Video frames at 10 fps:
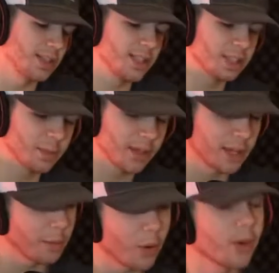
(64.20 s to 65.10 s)
his
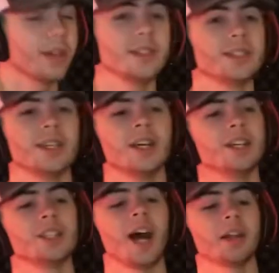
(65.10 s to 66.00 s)
Monday mornings.
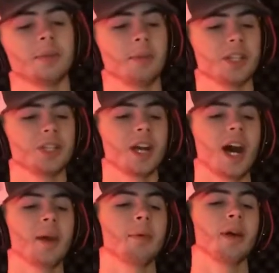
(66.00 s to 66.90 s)
Shout out to B
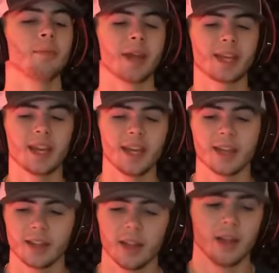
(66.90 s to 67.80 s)
Schaub, my
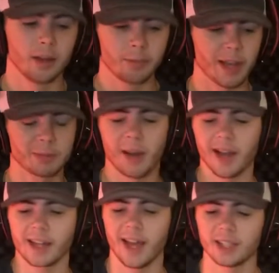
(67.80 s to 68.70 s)
king, best
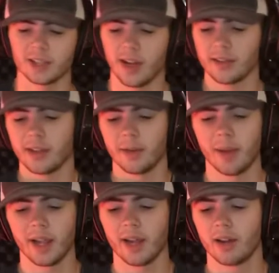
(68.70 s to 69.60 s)
podcaster out there,
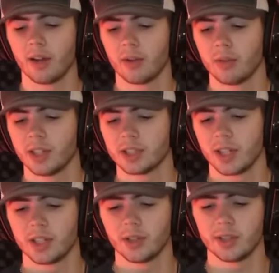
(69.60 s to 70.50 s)
my hero, the reason I
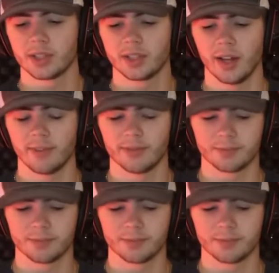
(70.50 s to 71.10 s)
do this stuff.